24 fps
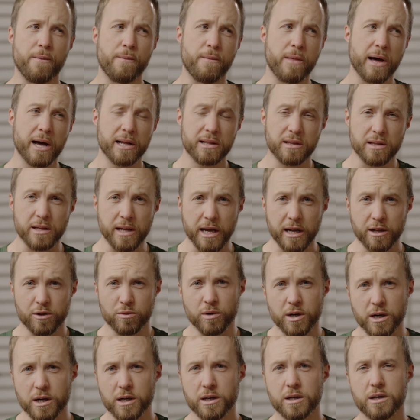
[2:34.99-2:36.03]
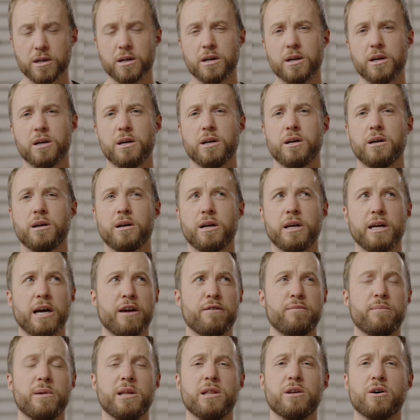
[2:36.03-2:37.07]
That network
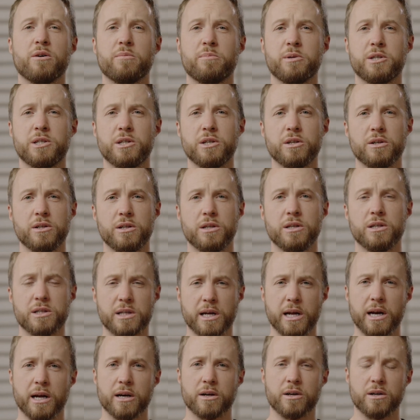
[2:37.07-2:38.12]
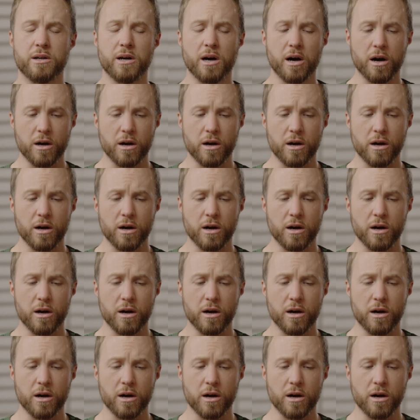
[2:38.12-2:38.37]
gave me the opportunities that I could